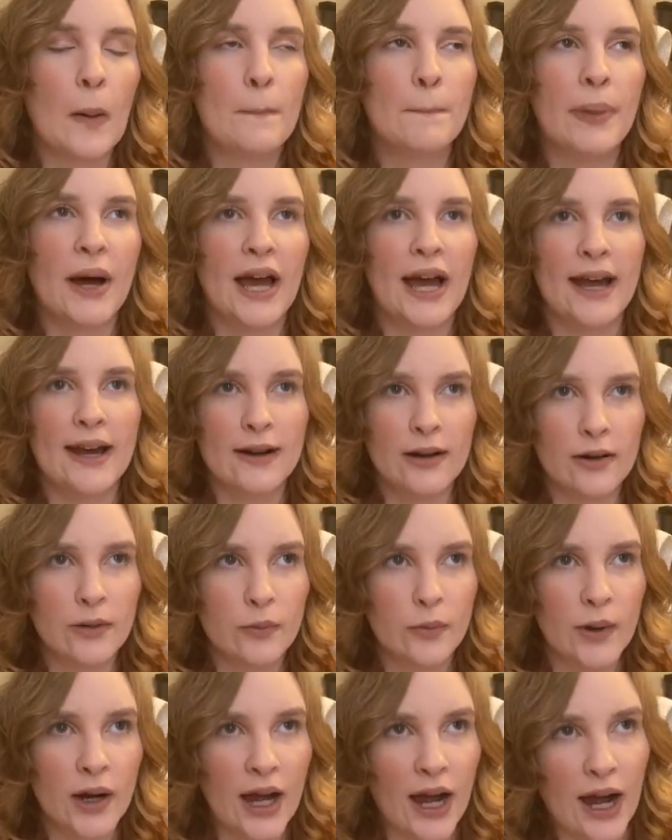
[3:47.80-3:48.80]
But
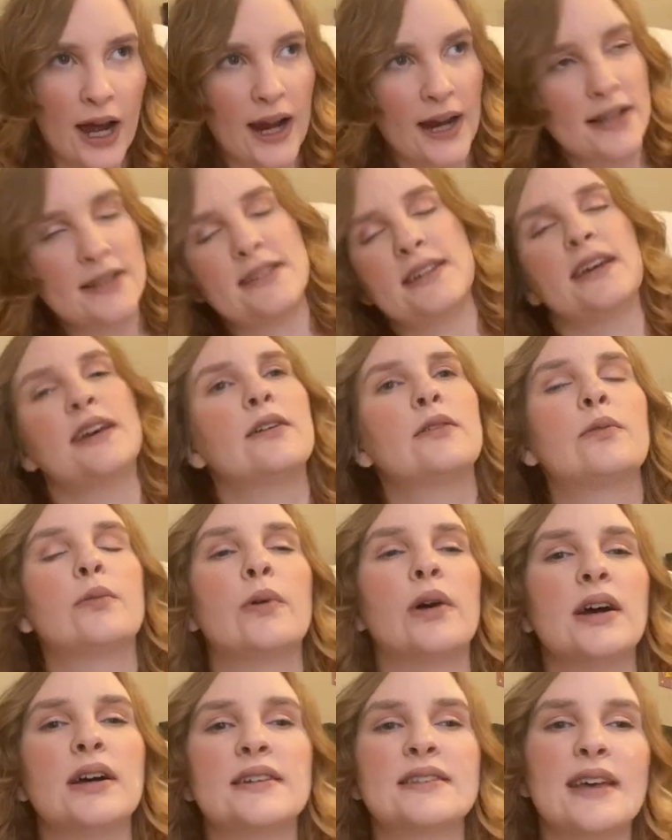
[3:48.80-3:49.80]
what I did
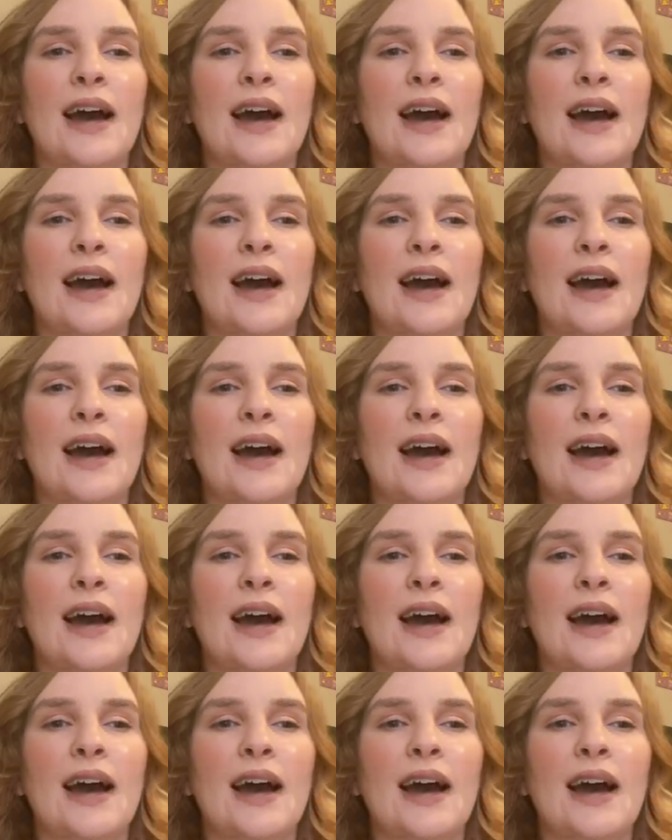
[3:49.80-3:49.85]
was